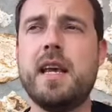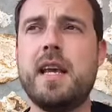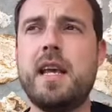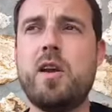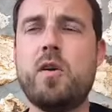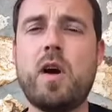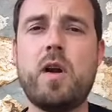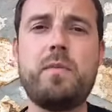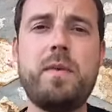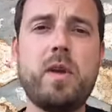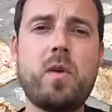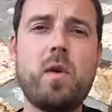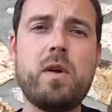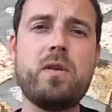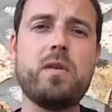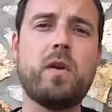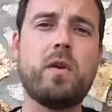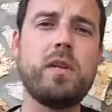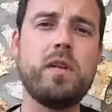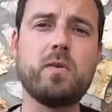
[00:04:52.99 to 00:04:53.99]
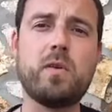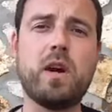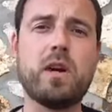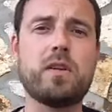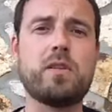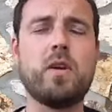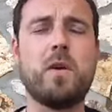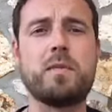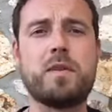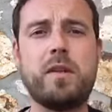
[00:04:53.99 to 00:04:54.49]
you know, I'd been going to all these
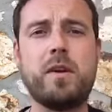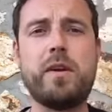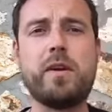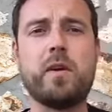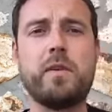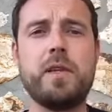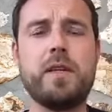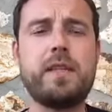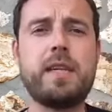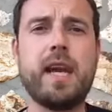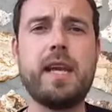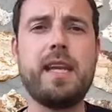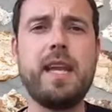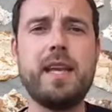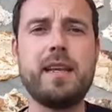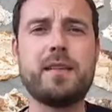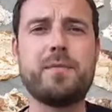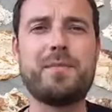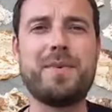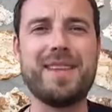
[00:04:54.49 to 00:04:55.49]
workshops and learning all these techniques,